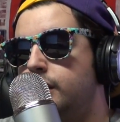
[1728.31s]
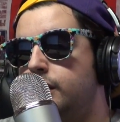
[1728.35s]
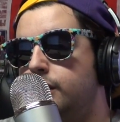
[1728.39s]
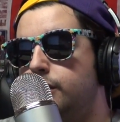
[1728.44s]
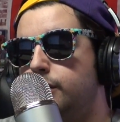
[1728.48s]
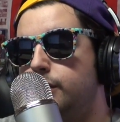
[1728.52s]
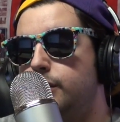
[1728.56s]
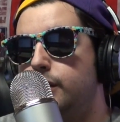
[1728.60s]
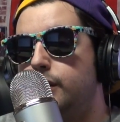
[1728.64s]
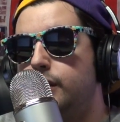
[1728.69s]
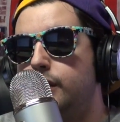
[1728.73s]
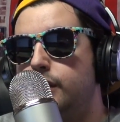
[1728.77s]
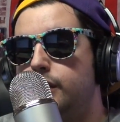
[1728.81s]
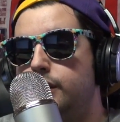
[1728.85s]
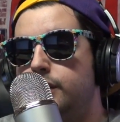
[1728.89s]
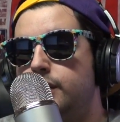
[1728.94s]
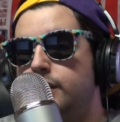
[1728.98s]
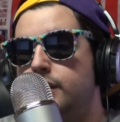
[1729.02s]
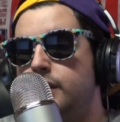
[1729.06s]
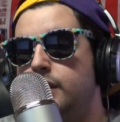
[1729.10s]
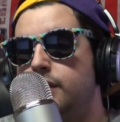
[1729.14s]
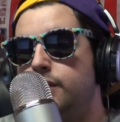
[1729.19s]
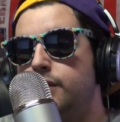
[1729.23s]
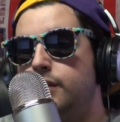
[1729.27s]
Well, it did
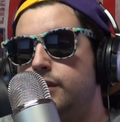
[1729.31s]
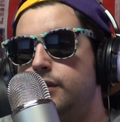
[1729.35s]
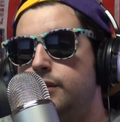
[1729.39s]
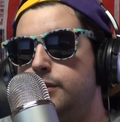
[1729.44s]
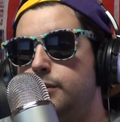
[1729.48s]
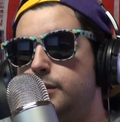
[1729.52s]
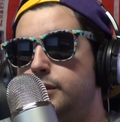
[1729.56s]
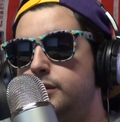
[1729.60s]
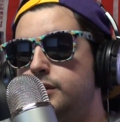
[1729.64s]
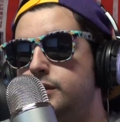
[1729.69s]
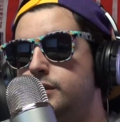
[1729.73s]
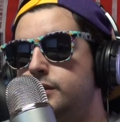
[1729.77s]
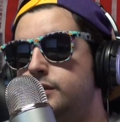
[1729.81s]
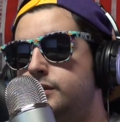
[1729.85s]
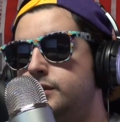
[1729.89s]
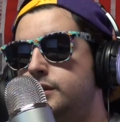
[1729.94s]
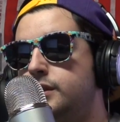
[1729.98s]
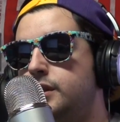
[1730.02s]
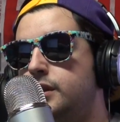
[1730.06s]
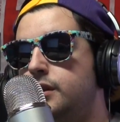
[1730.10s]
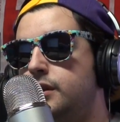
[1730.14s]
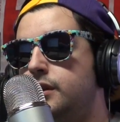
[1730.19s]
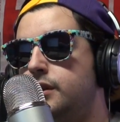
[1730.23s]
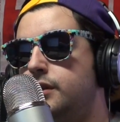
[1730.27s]
have the original
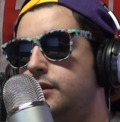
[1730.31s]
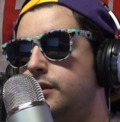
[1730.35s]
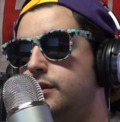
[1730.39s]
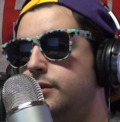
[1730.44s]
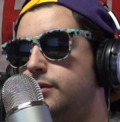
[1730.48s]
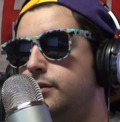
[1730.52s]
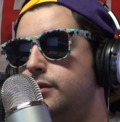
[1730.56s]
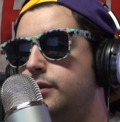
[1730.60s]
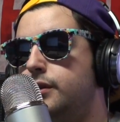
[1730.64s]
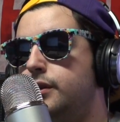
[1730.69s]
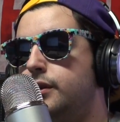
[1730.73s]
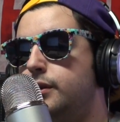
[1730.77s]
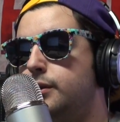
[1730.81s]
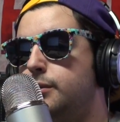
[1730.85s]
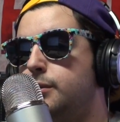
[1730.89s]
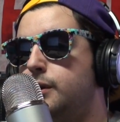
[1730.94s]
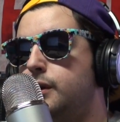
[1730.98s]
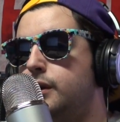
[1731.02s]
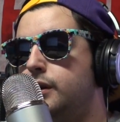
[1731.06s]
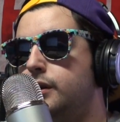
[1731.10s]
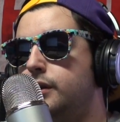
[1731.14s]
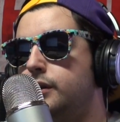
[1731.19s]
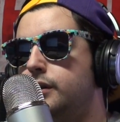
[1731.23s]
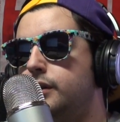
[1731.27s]
stereo in it for a little
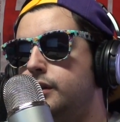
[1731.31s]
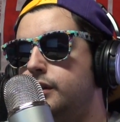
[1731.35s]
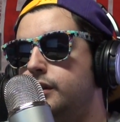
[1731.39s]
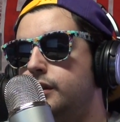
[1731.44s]
while.